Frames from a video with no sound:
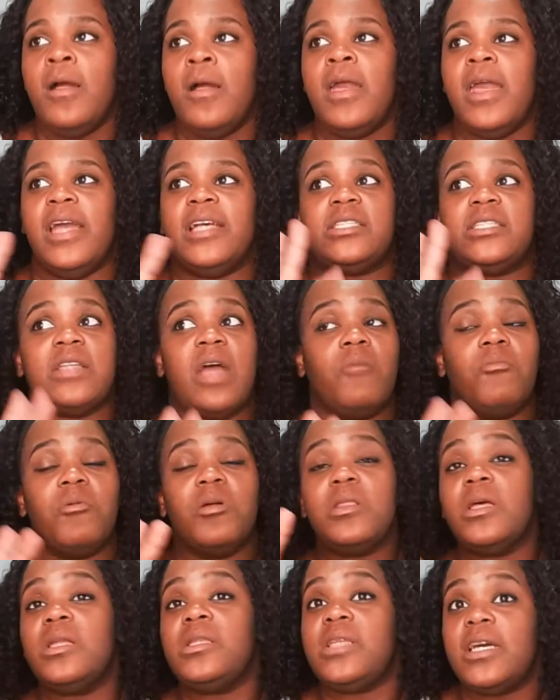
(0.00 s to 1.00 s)
it's not
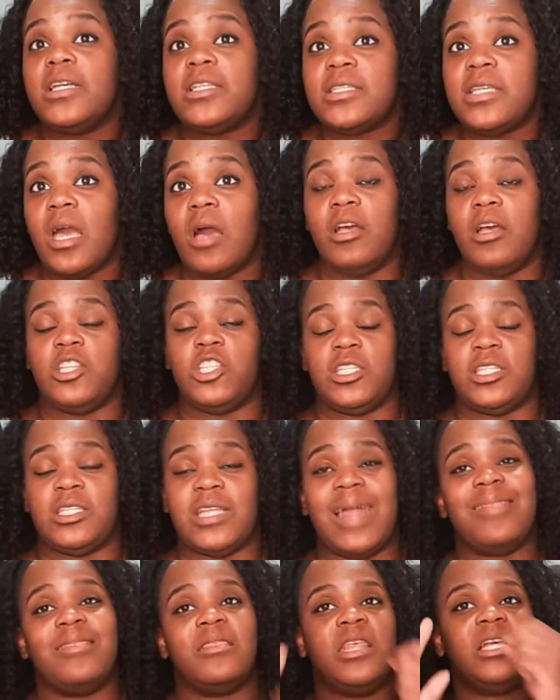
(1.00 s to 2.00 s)
really a discount. It's just
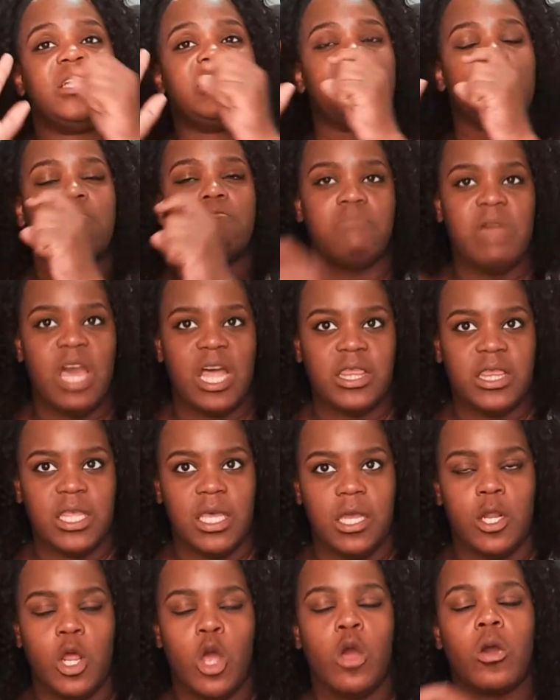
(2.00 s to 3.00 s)
that this
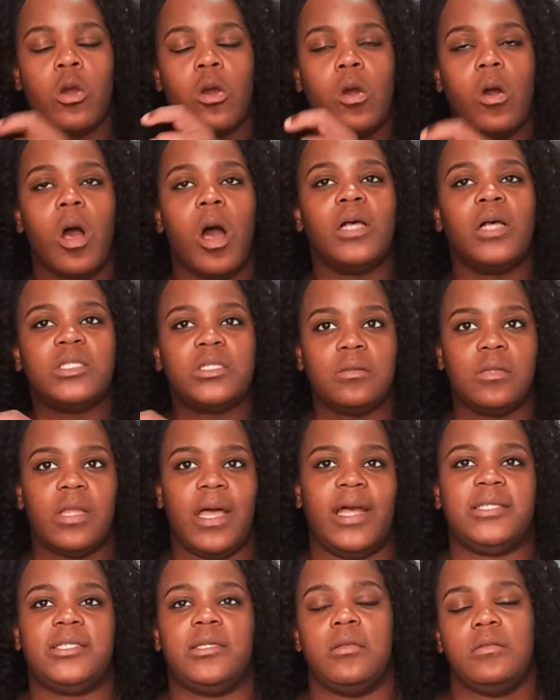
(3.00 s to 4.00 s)
method costs
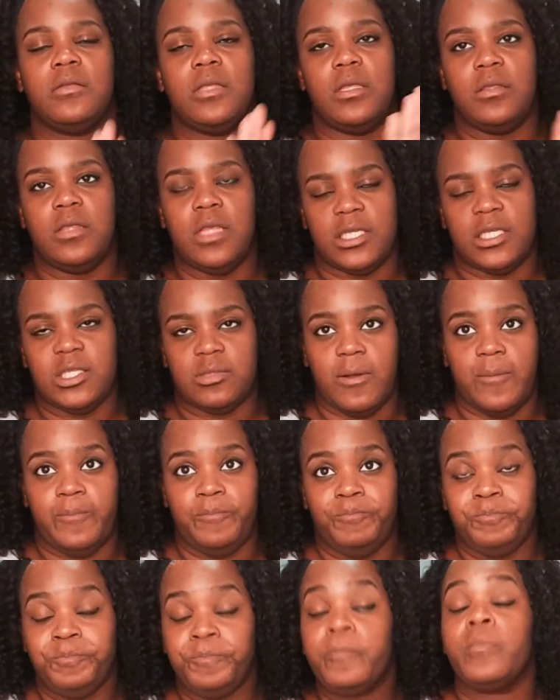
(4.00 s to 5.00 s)
less than this one.
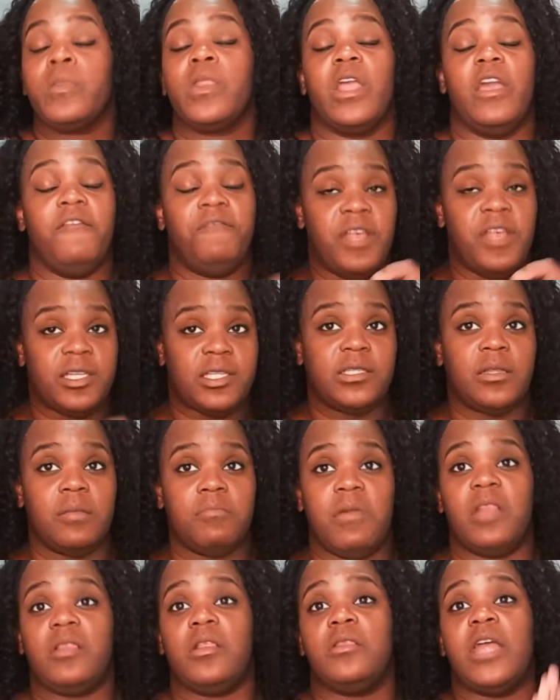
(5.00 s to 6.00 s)
If this is the
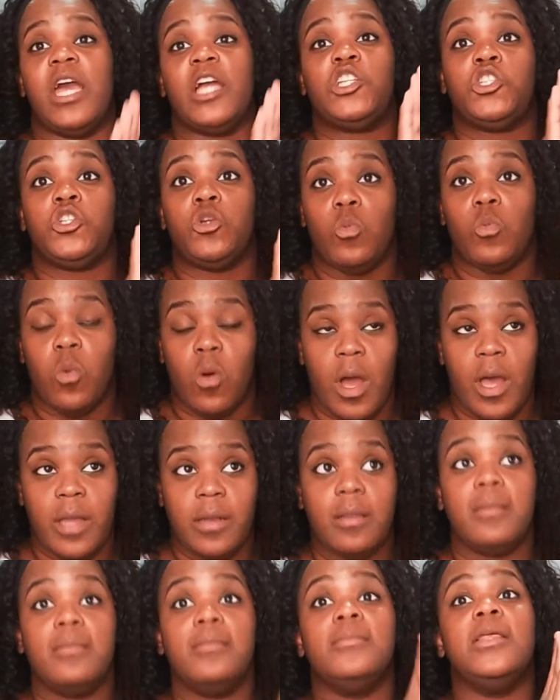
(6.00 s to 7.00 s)
method that you want,
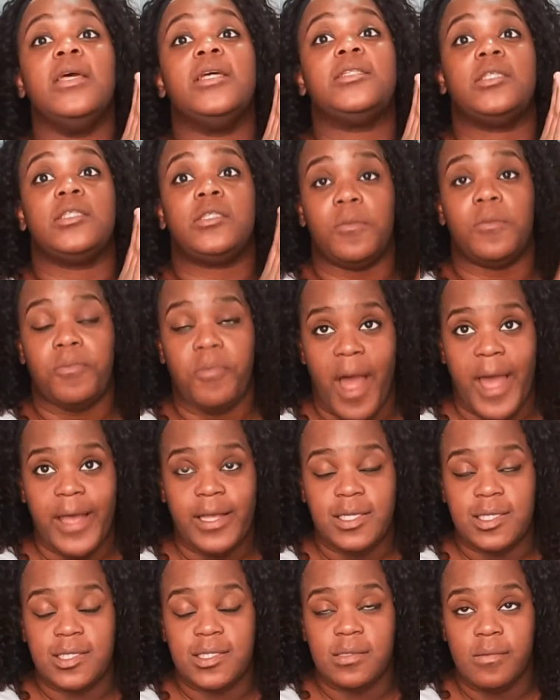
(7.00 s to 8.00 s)
this is the
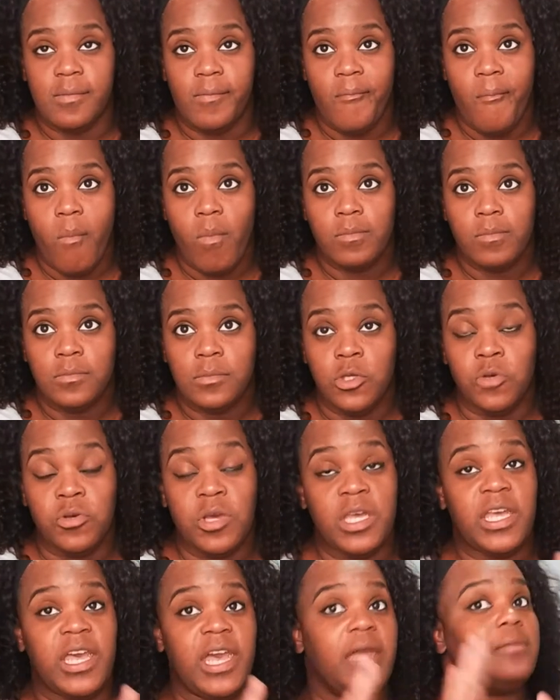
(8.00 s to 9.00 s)
price. You
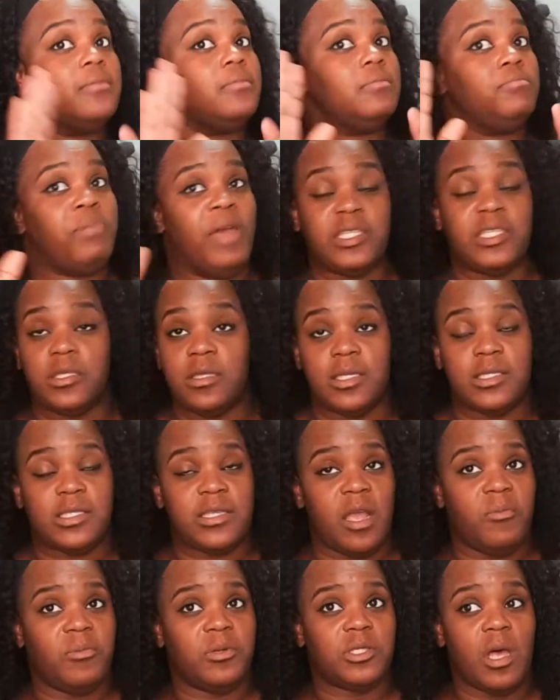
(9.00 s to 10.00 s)
can get basically the
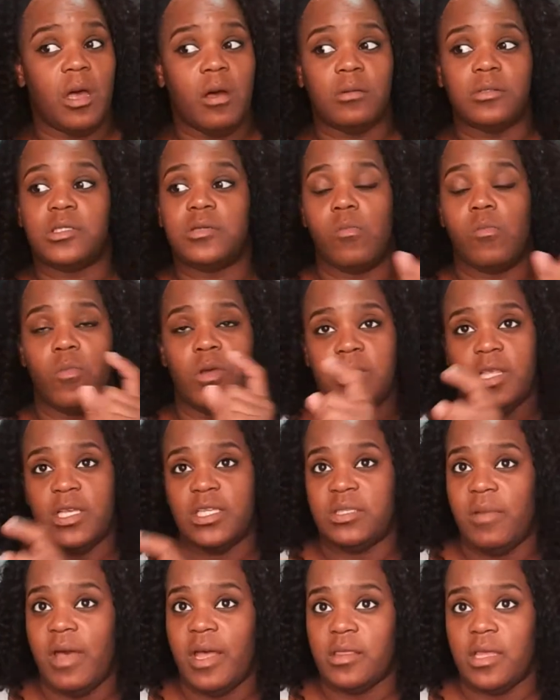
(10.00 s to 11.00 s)
same results with
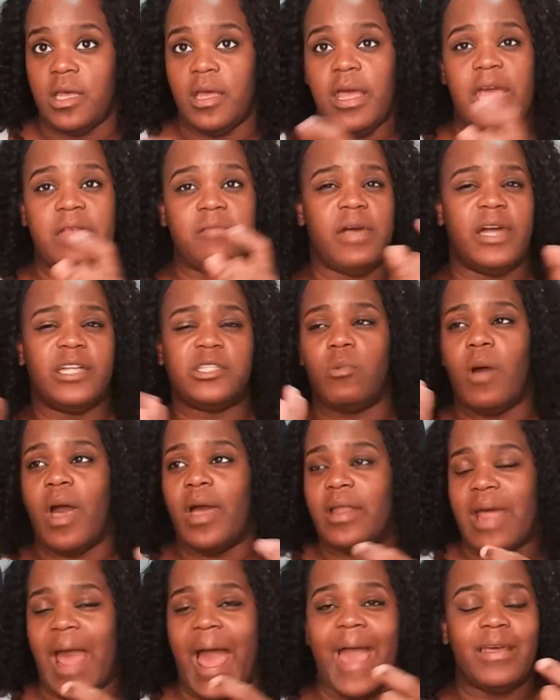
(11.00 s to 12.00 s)
this method. And that's
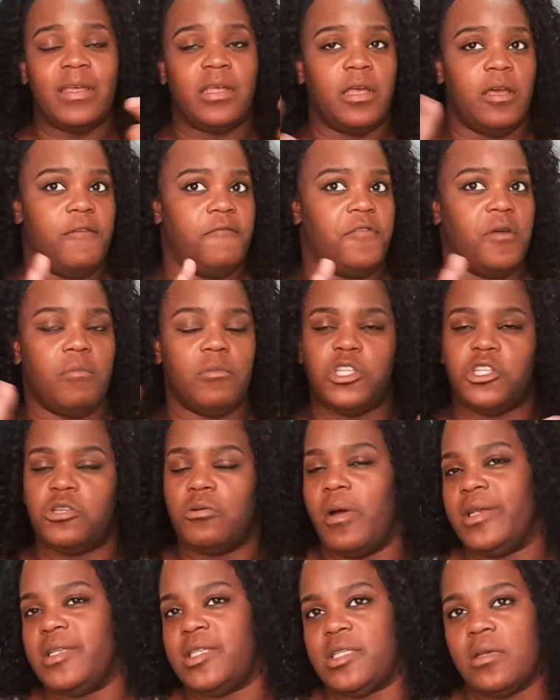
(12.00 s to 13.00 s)
why I give them a
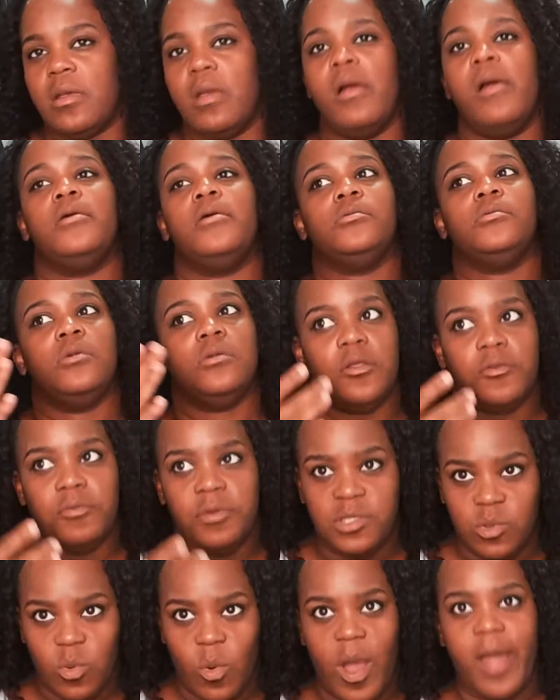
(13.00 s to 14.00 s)
choice. The
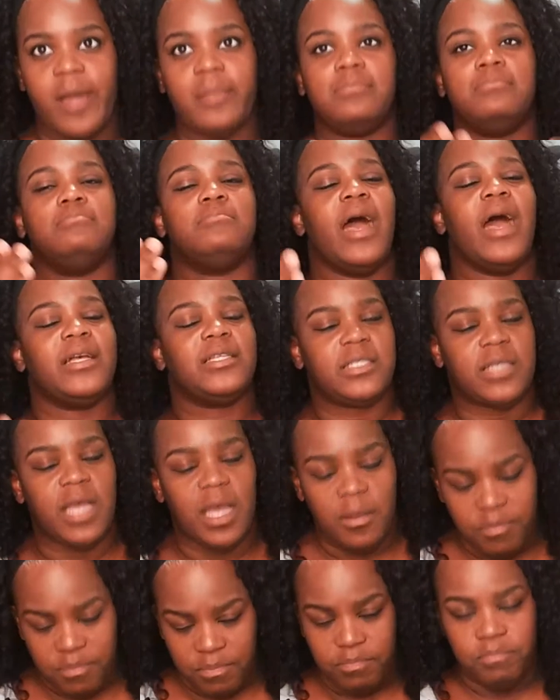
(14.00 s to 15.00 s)
reason why I
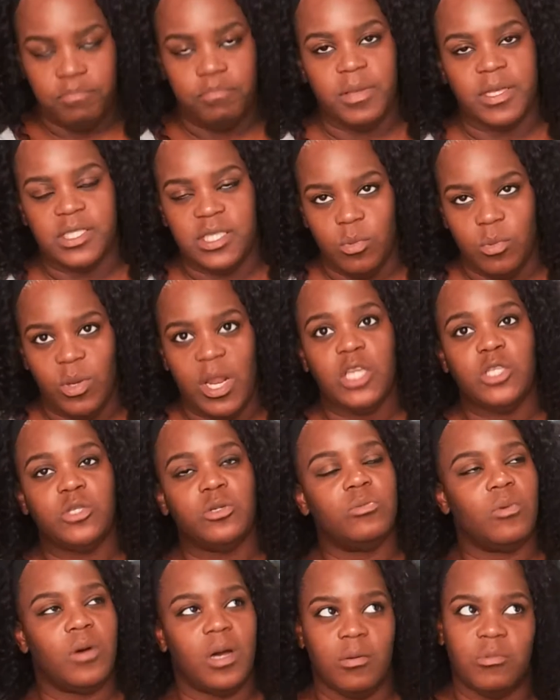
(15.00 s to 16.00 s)
stay busy when
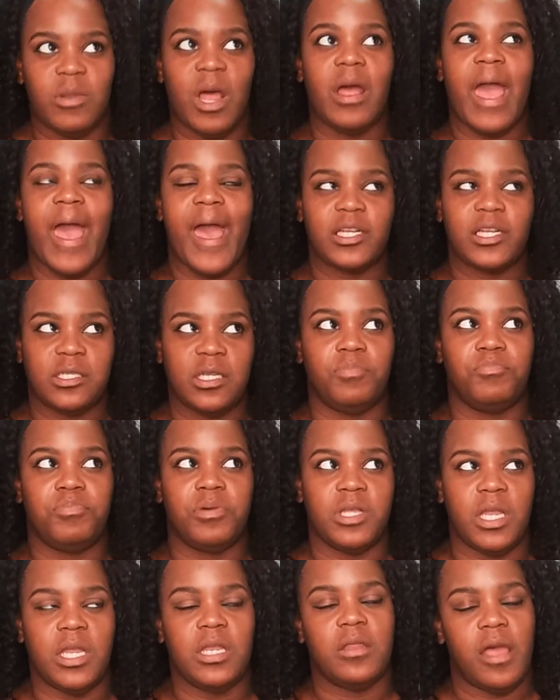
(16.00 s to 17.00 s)
I actually
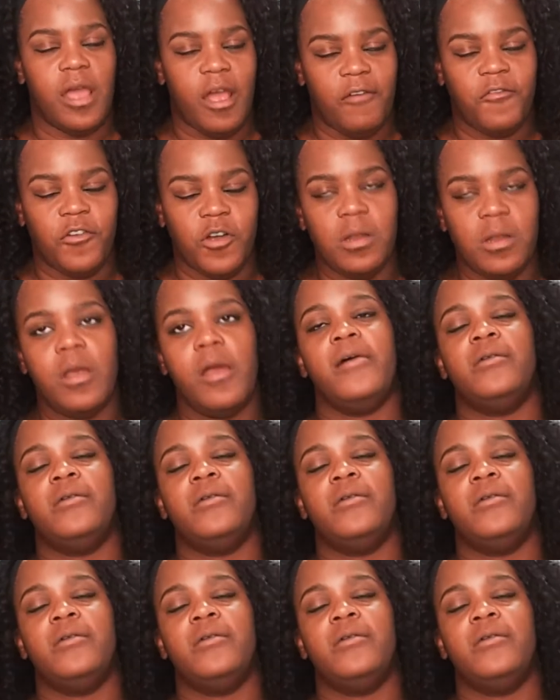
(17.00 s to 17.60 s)
put in the effort